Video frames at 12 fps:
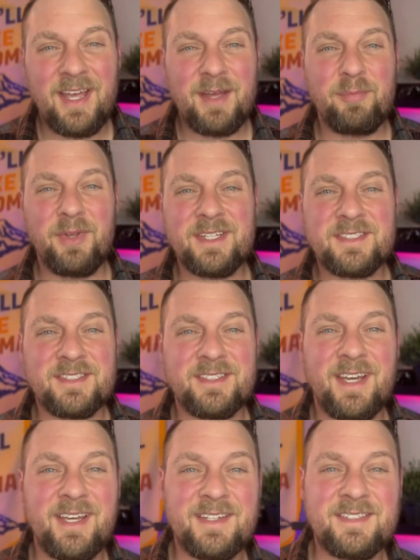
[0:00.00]
And places
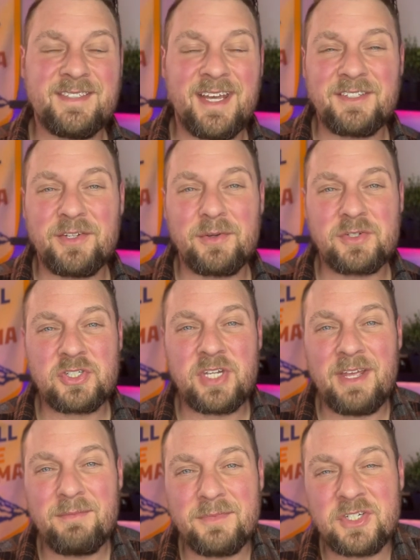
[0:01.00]
like Sato
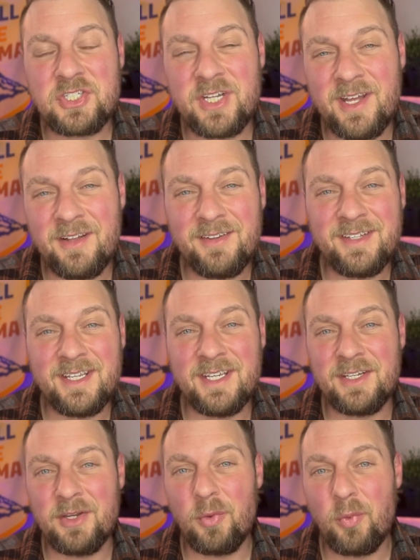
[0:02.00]
Saint Michelle
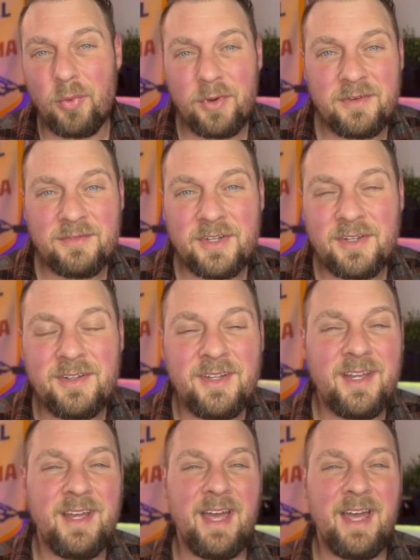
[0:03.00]
in Woodinville